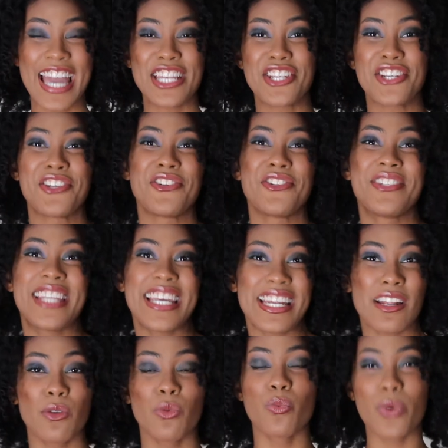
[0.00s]
and you
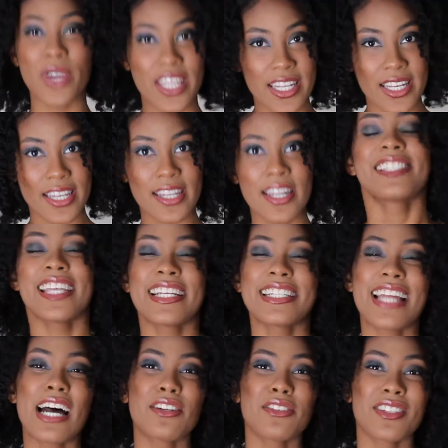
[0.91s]
didn't win it,
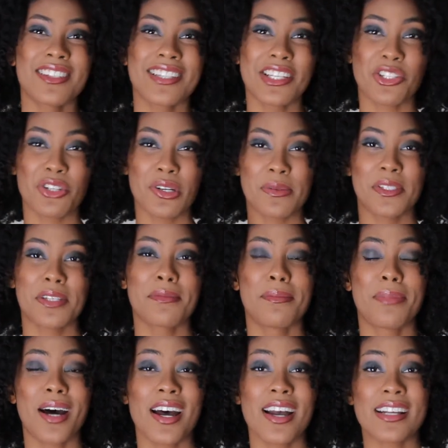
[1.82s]
check down the description
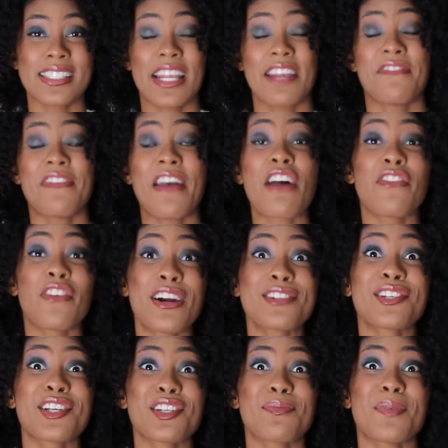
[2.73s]
box. If ever
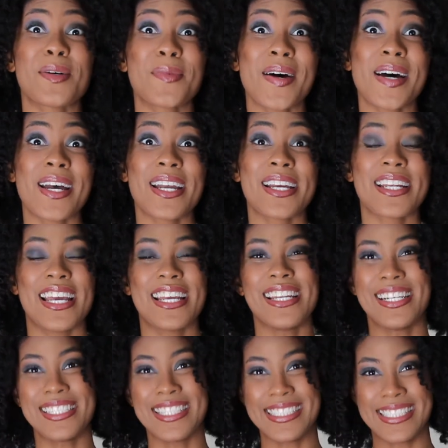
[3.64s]
I change my mind
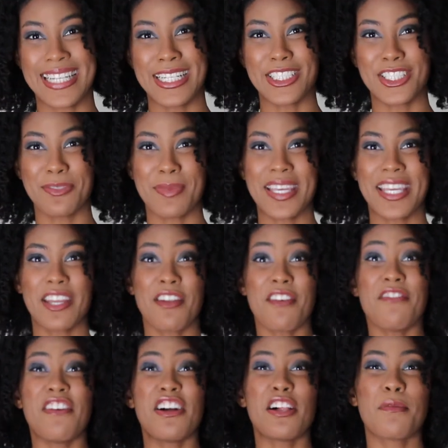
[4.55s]
and I decide to make it
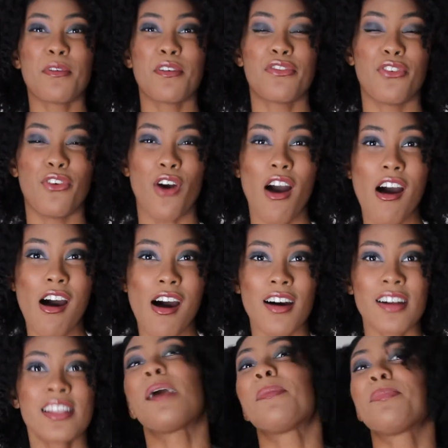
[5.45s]
available for
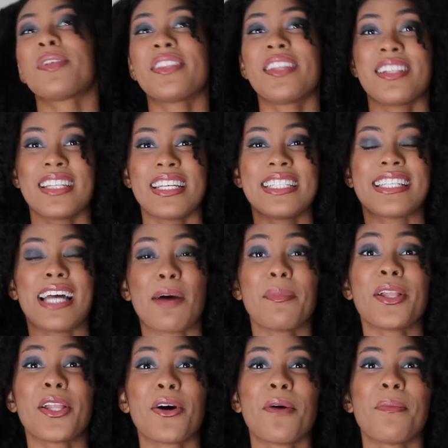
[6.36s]
all, I'll put the link
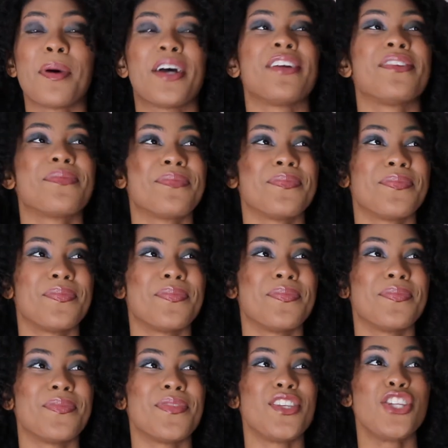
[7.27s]
down below, but
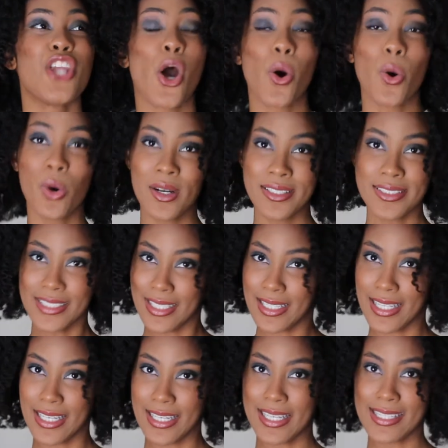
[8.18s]
no, the
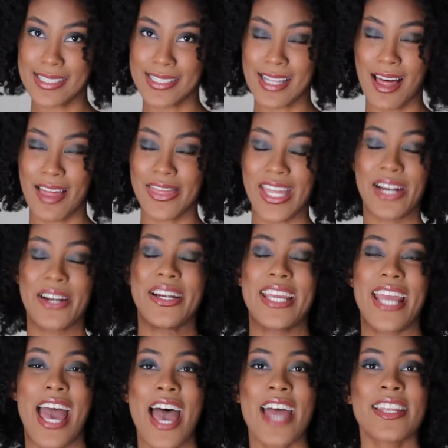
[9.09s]
link is not there
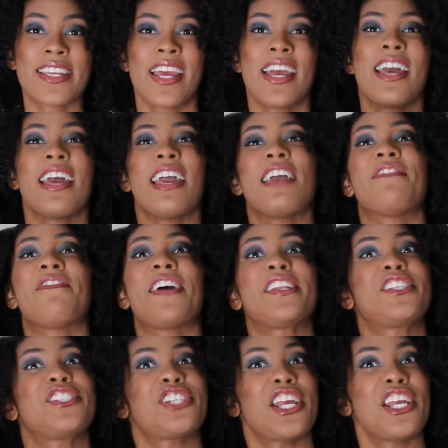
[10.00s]
yet. If I
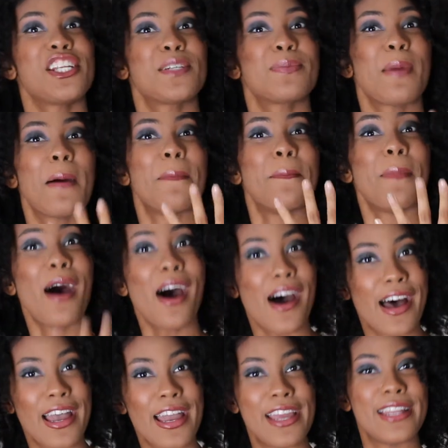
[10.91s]
change my
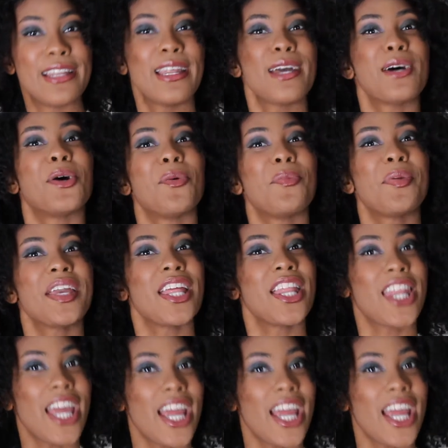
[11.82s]
mind, it'll be